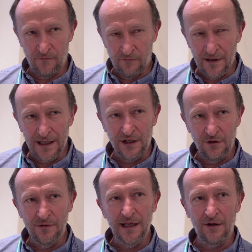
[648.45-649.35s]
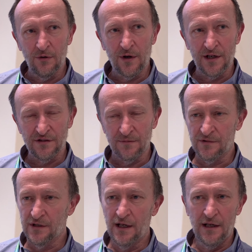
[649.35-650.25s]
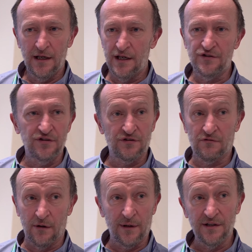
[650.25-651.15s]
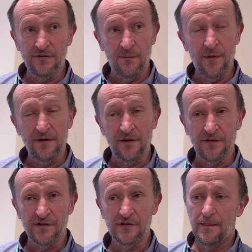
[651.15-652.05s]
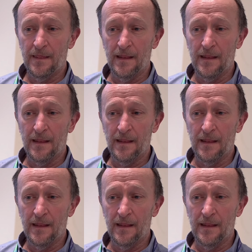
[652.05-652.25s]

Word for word: really unique organisms is just growing into abundance.